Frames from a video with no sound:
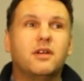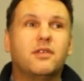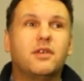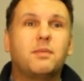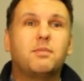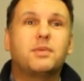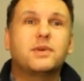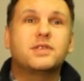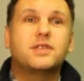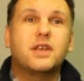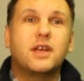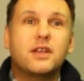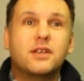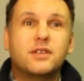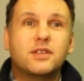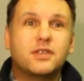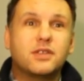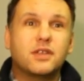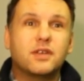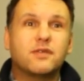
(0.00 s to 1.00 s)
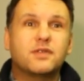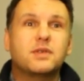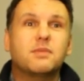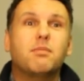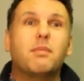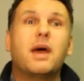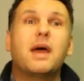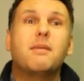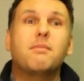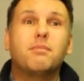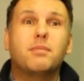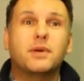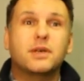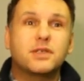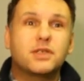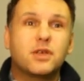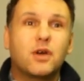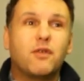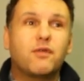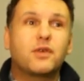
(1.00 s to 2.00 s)
representatives,
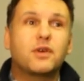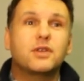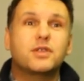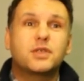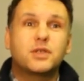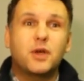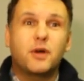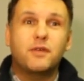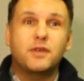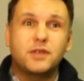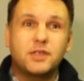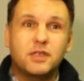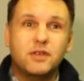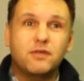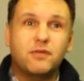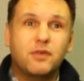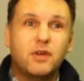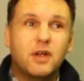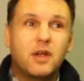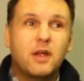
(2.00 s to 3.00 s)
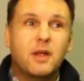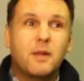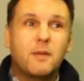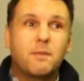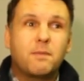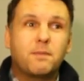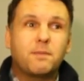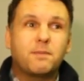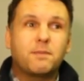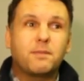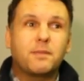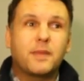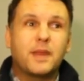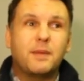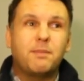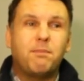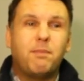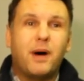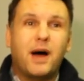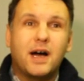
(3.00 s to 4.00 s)
members of conservative
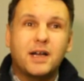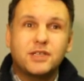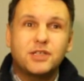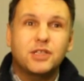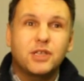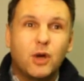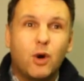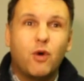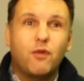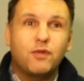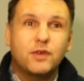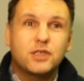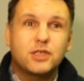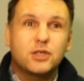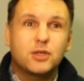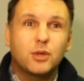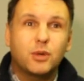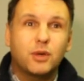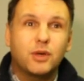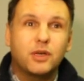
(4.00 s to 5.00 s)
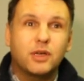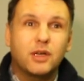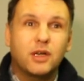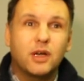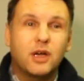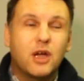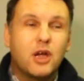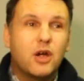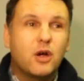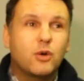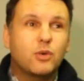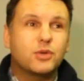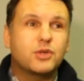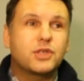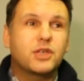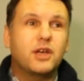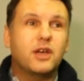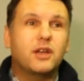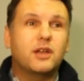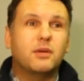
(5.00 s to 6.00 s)
party of Estonia, who's
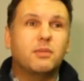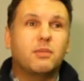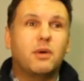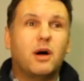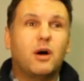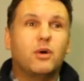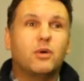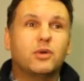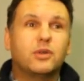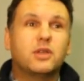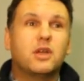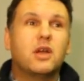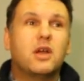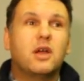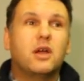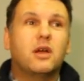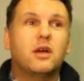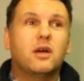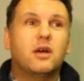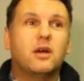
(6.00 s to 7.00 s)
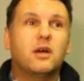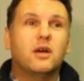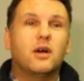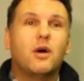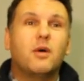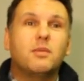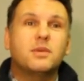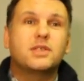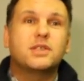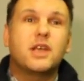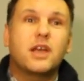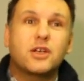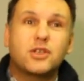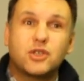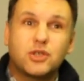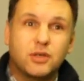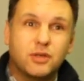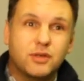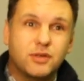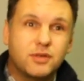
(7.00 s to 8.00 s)
scared about
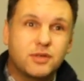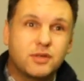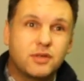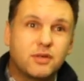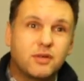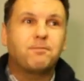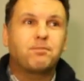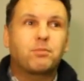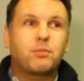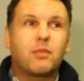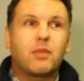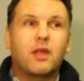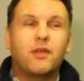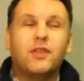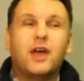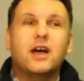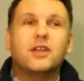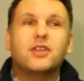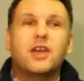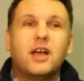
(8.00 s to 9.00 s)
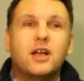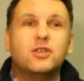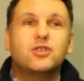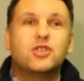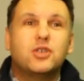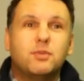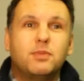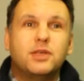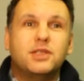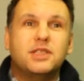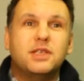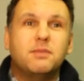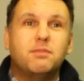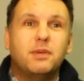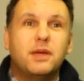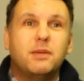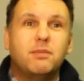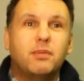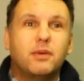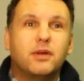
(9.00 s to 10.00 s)
homosexuals, that LGBT
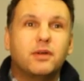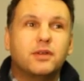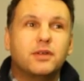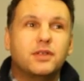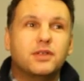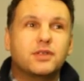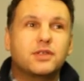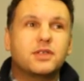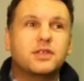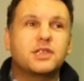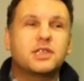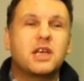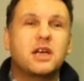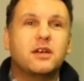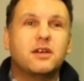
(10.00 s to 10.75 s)
people is